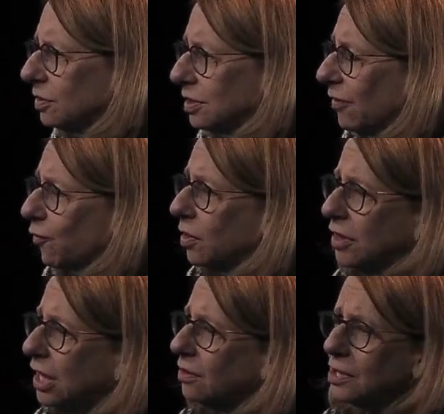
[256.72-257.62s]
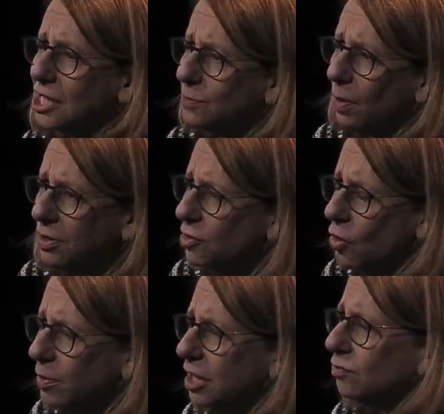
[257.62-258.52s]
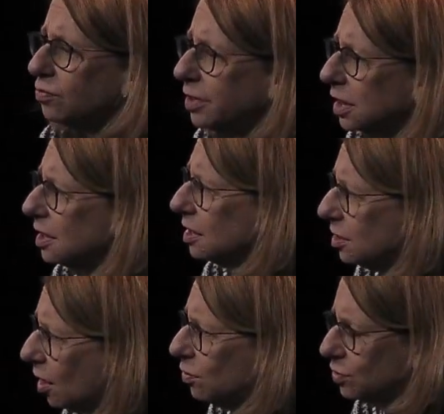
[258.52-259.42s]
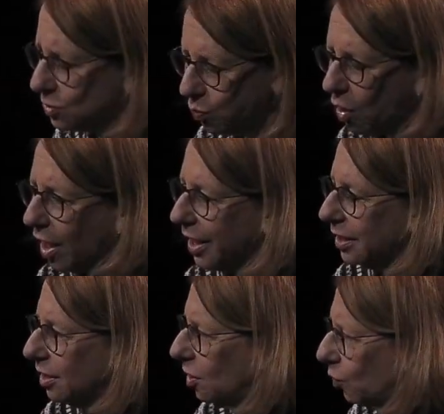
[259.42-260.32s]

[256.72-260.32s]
different theories, but nobody really knows why